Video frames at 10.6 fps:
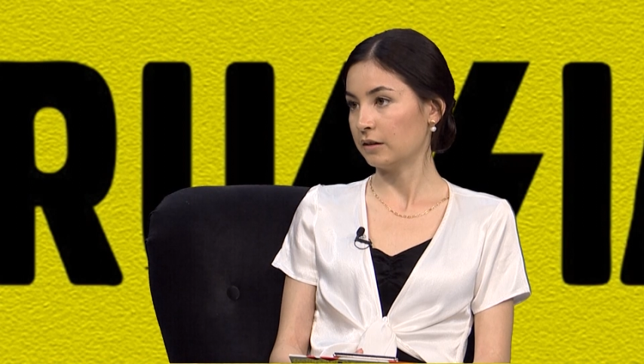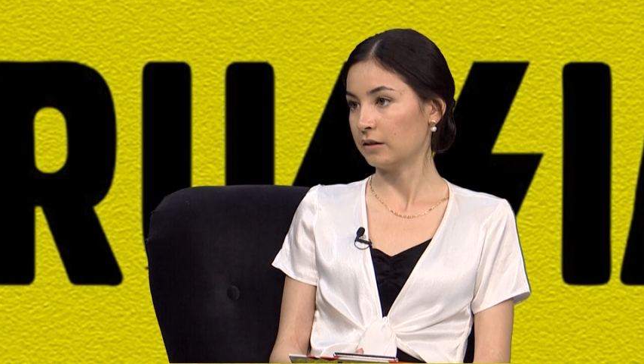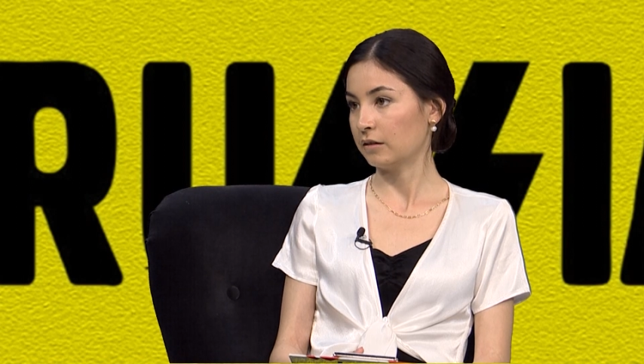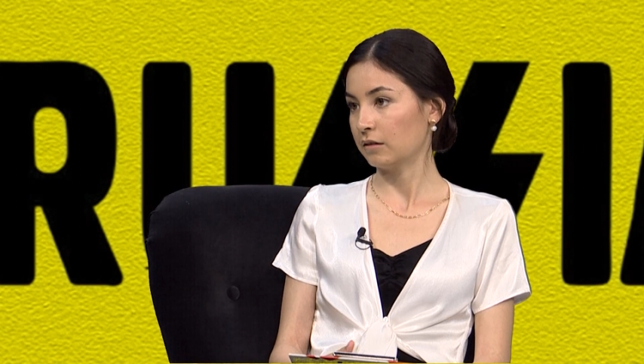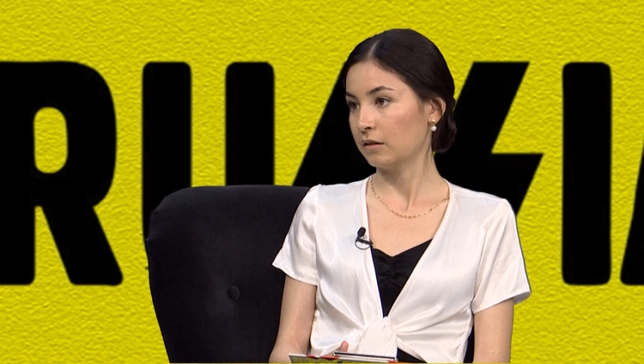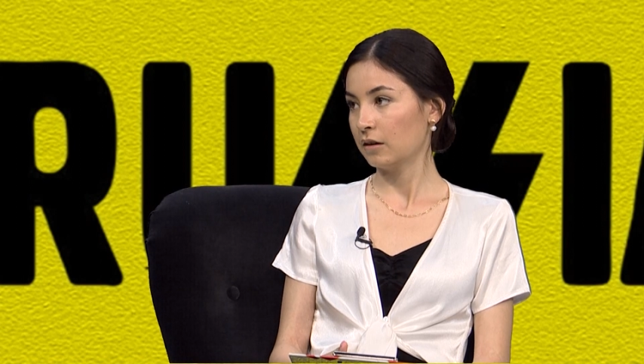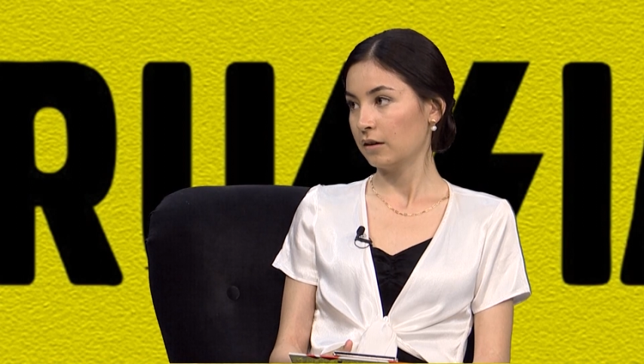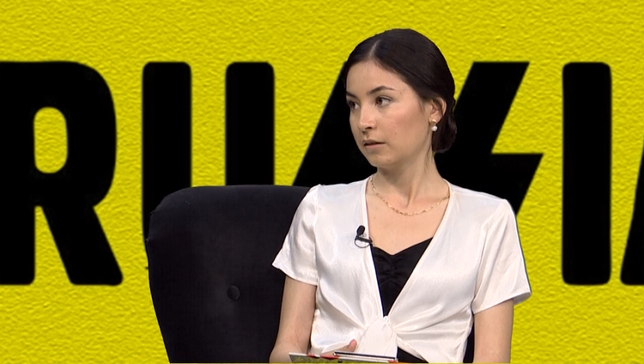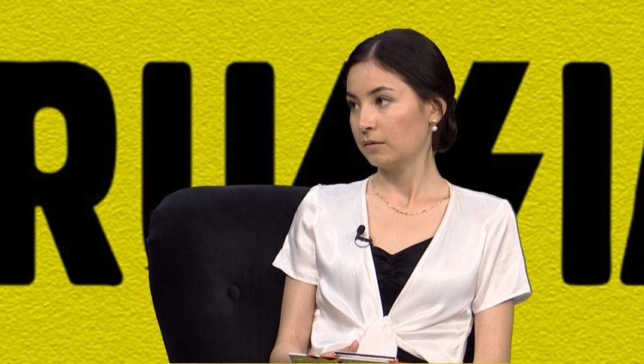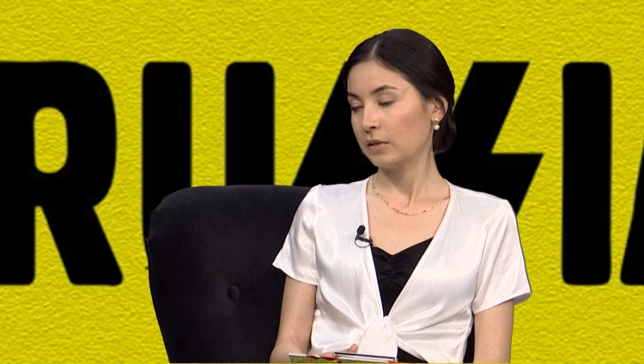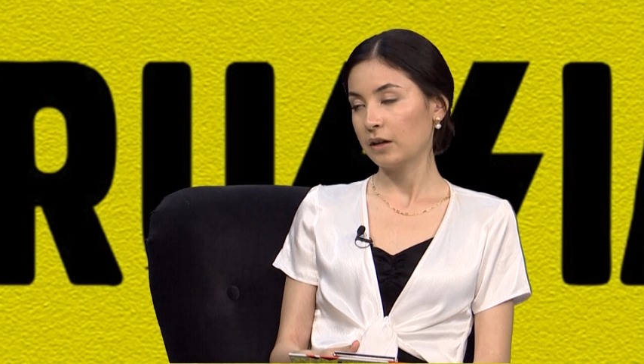their,
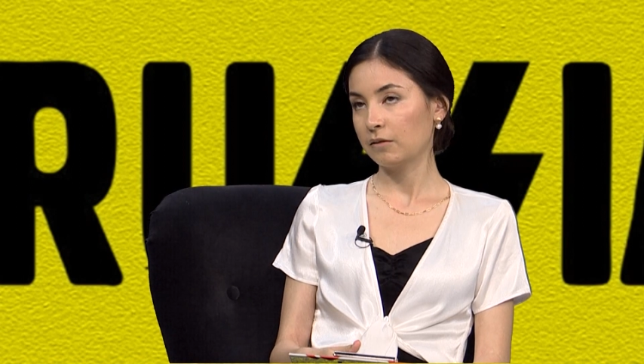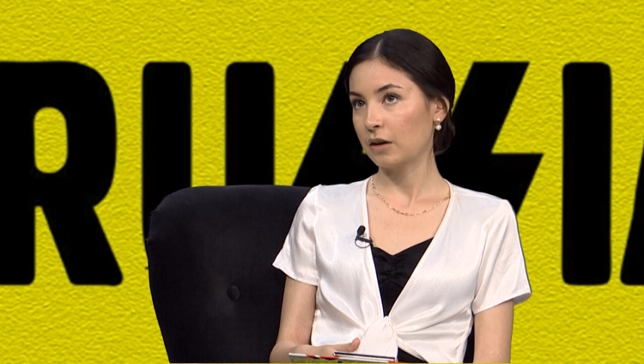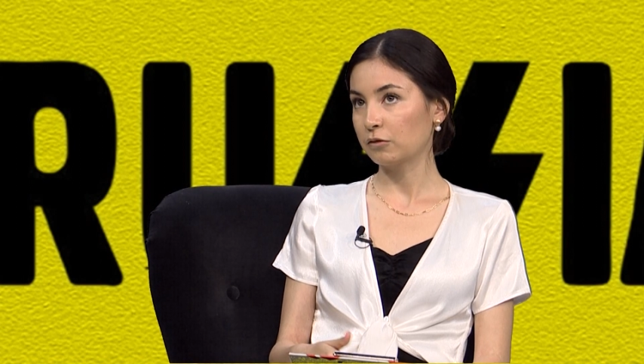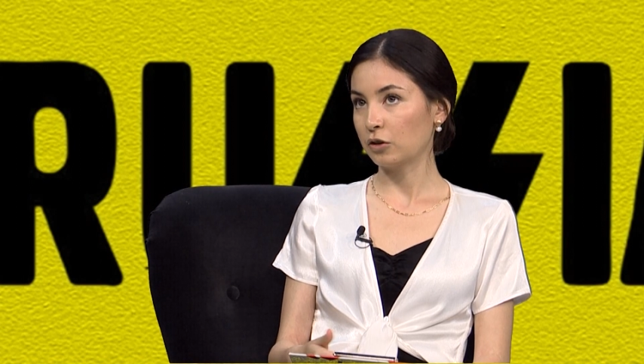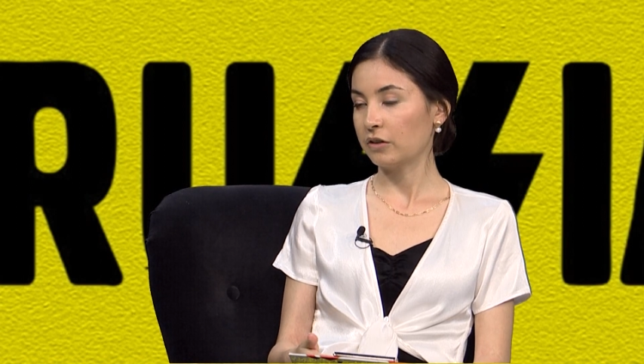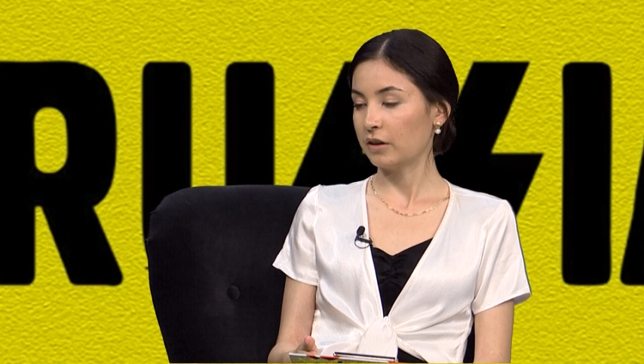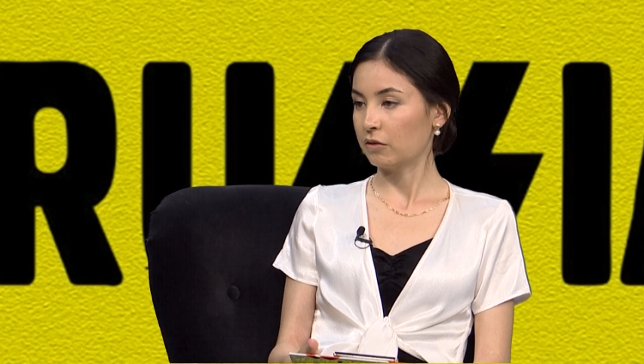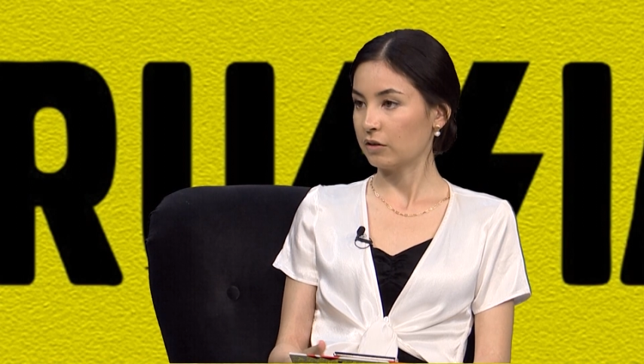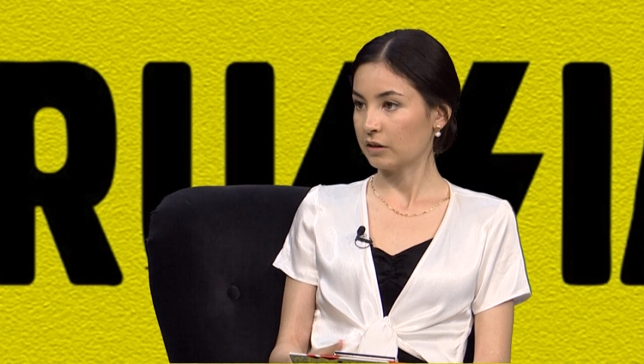after their